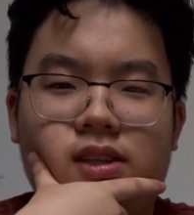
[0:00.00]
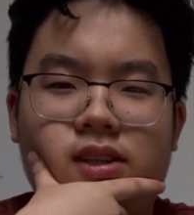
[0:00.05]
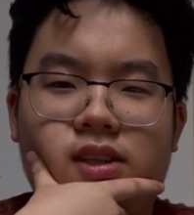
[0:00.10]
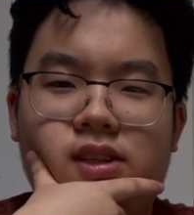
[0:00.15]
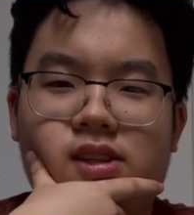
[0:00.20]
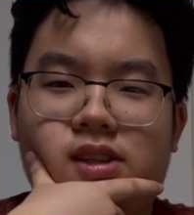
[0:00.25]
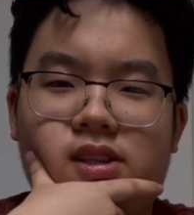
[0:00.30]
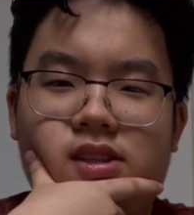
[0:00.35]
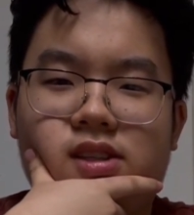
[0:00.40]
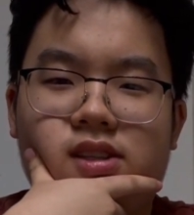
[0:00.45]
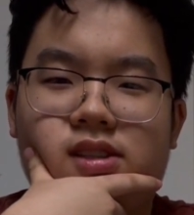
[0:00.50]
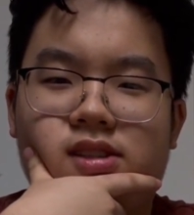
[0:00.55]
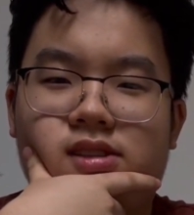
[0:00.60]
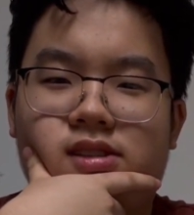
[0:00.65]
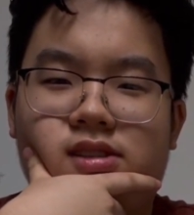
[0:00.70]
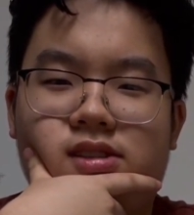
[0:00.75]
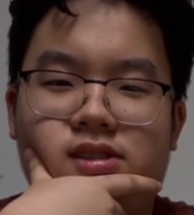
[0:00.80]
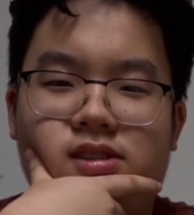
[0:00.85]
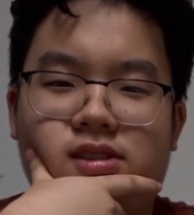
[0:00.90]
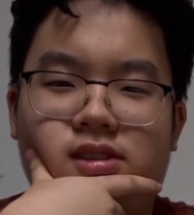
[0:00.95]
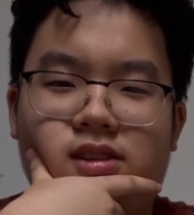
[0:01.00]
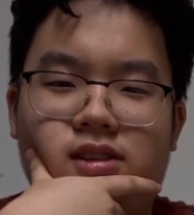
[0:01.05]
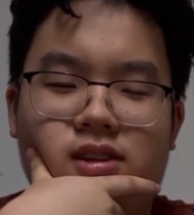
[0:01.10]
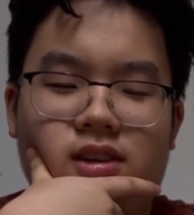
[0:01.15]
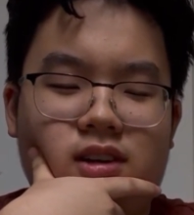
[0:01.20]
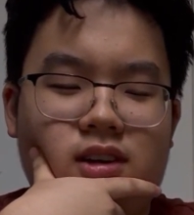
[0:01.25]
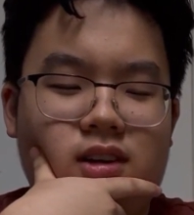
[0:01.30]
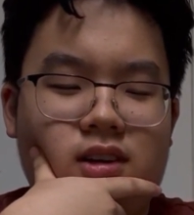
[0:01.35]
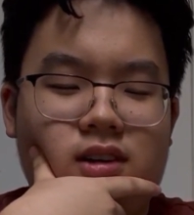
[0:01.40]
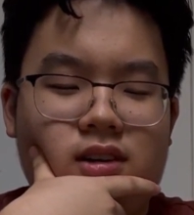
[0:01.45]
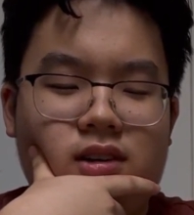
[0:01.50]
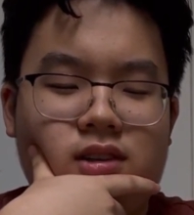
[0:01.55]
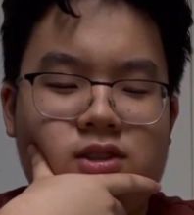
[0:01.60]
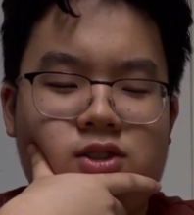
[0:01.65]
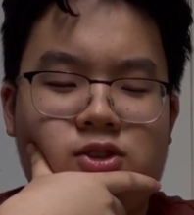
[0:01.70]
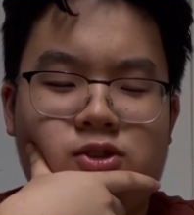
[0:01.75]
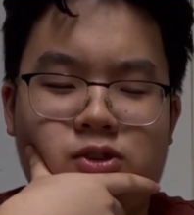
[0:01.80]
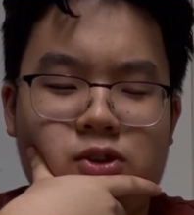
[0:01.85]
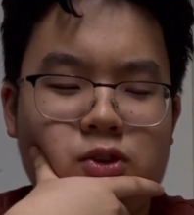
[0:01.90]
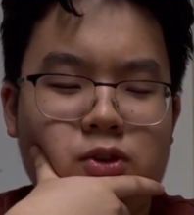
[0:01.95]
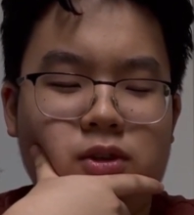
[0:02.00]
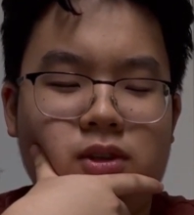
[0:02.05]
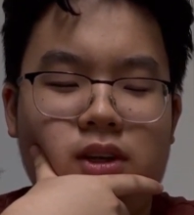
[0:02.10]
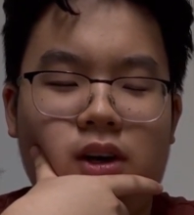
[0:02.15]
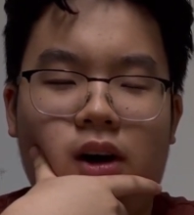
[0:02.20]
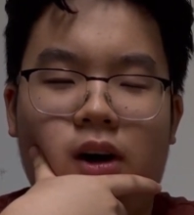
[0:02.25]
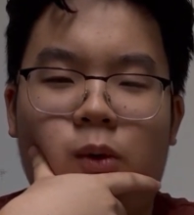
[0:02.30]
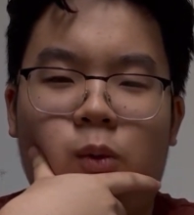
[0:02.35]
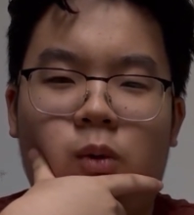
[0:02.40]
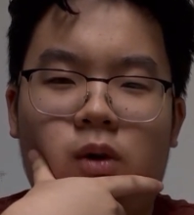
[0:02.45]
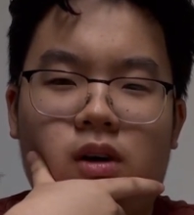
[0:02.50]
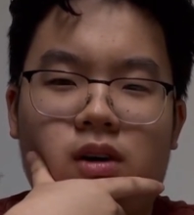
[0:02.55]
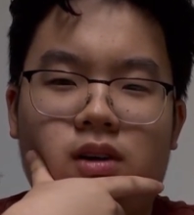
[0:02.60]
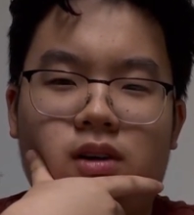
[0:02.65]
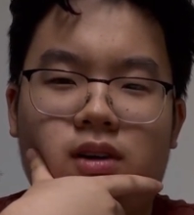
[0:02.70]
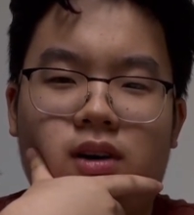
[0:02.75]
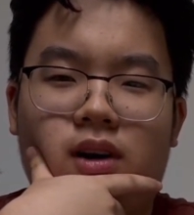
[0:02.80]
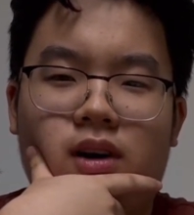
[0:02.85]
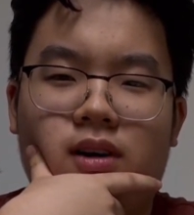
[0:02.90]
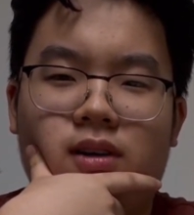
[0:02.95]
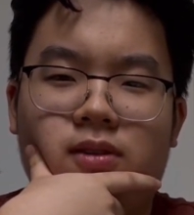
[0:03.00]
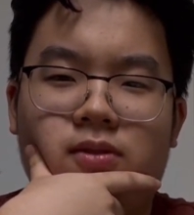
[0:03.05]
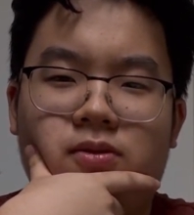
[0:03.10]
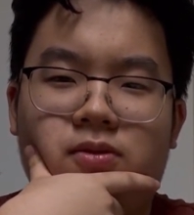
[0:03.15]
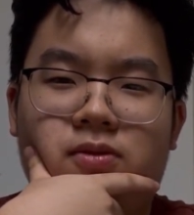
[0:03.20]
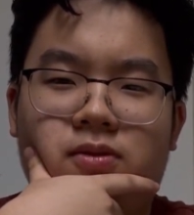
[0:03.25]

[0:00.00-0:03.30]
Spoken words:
This is truly a work of